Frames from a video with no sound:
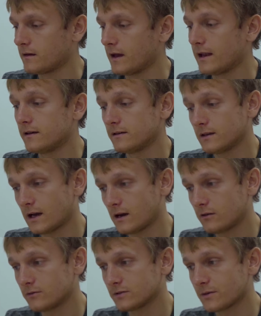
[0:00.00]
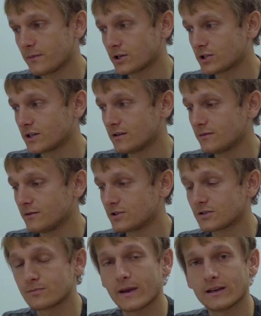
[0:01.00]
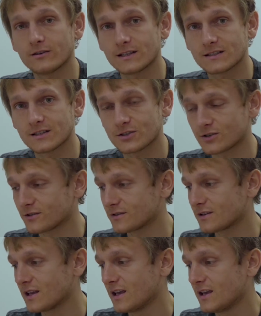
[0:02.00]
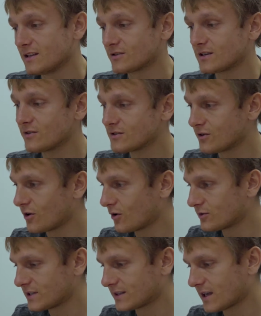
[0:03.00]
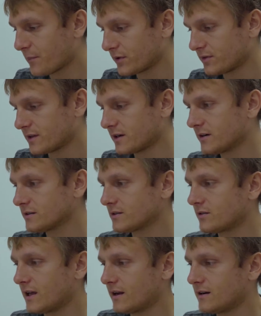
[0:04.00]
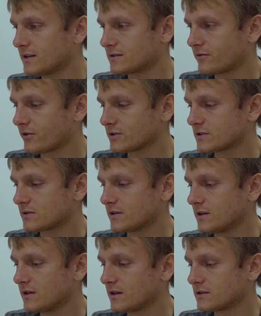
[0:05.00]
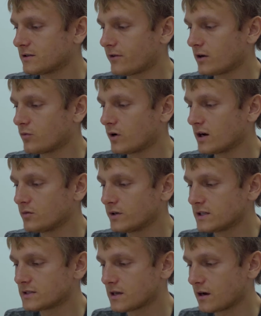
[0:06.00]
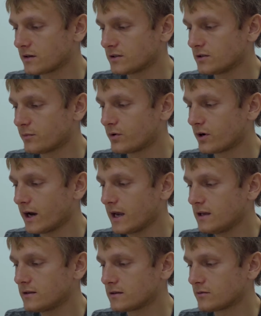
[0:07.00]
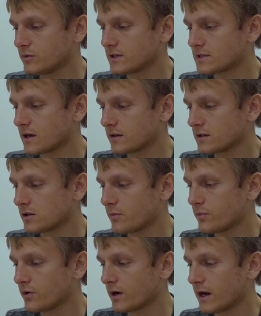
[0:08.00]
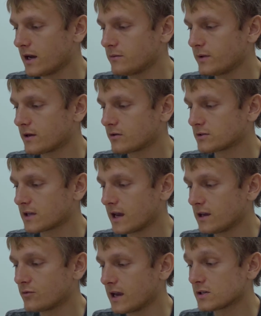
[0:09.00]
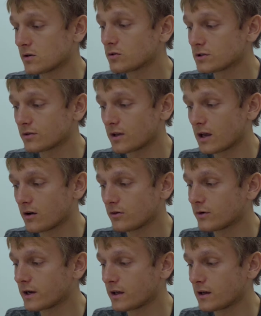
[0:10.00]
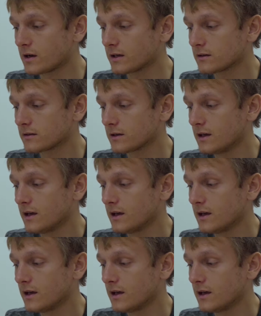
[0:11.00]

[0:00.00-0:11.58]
And now the machine just made a decision. So there is a lot that happened there. So let's first identify why we discarded number 8. We discarded number 8 because 8 was also yellow when I clicked.